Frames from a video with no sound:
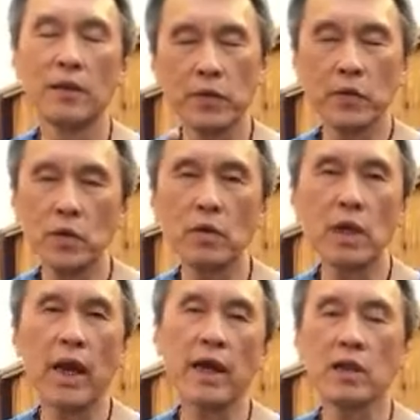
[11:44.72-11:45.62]
if you do
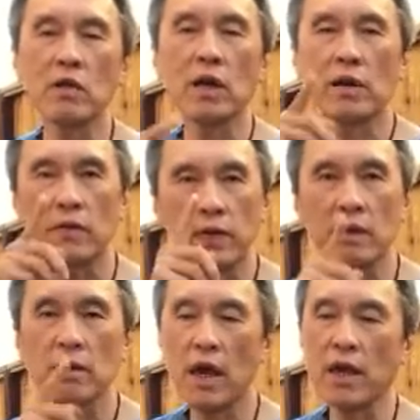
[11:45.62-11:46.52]
that, you can
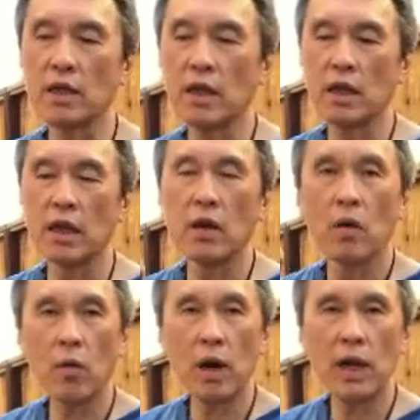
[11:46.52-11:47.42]
feel that
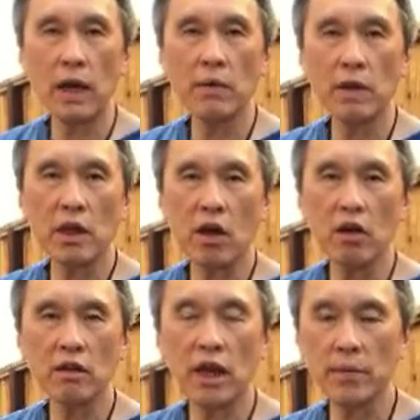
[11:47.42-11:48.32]
whatever the
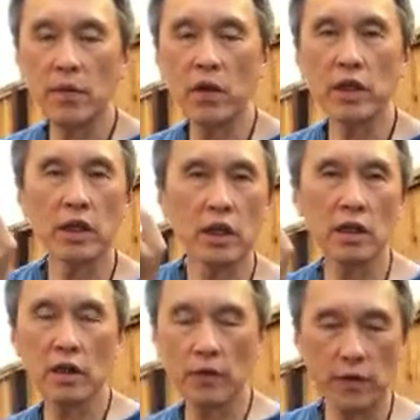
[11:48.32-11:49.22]
contact point
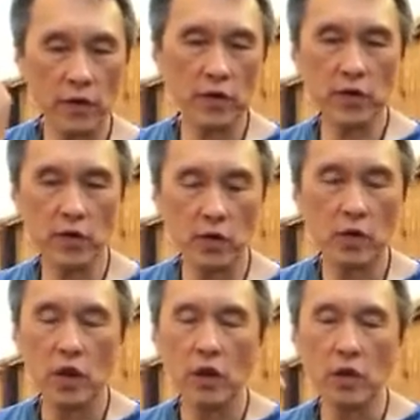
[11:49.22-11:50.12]
here, the force
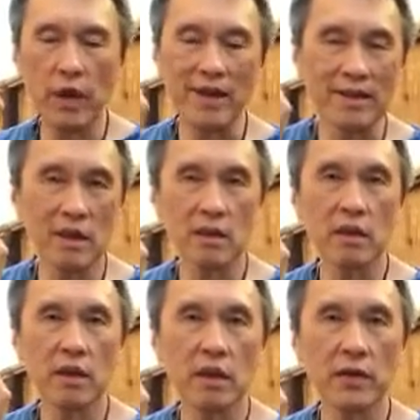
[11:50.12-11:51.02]
you, you exert
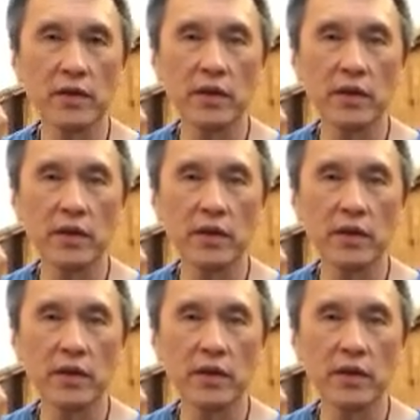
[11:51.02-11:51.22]
here,